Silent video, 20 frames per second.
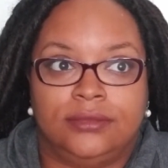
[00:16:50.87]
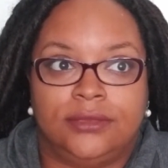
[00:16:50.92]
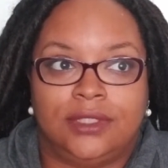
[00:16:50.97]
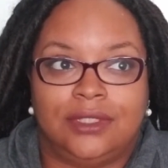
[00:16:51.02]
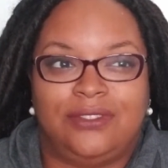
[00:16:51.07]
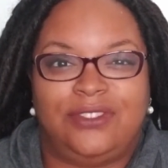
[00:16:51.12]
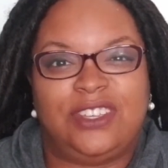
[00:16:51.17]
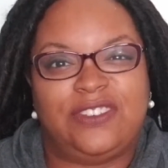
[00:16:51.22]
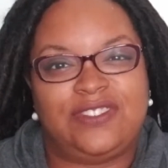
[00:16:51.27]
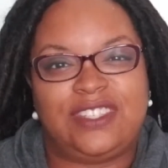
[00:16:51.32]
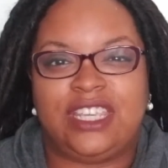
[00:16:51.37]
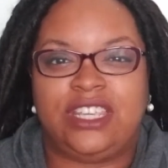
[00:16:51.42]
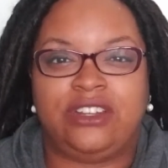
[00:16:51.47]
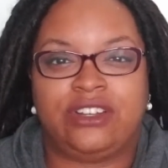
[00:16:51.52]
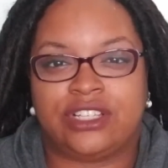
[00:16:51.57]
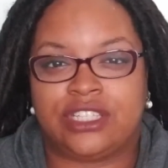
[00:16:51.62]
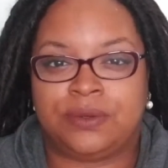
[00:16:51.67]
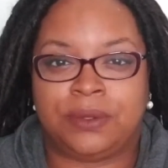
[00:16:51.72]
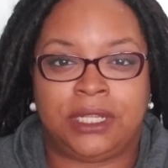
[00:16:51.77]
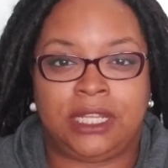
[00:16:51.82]
15
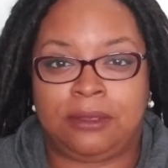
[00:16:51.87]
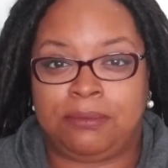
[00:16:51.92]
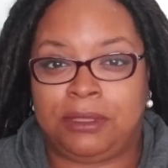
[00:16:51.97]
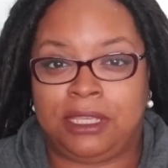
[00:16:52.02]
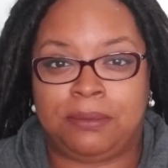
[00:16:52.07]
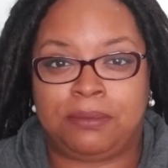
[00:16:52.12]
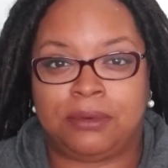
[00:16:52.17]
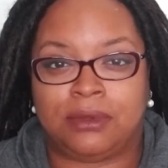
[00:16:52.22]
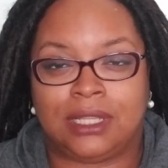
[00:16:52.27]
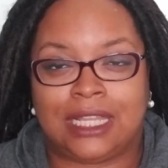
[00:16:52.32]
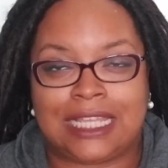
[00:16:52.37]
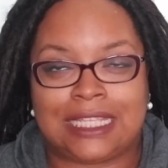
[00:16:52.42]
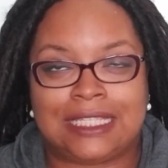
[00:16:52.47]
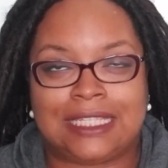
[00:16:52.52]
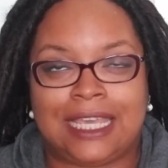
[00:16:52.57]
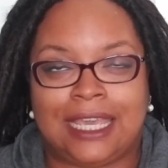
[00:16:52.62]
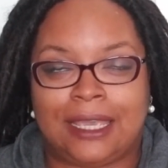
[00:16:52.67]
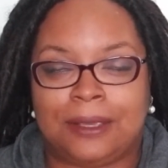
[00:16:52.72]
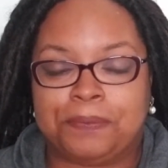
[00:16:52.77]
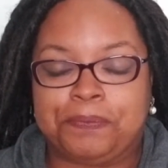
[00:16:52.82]
or 20 people, let's
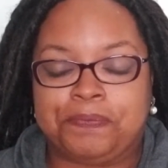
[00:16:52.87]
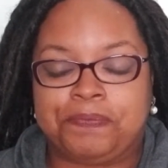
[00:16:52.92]
say.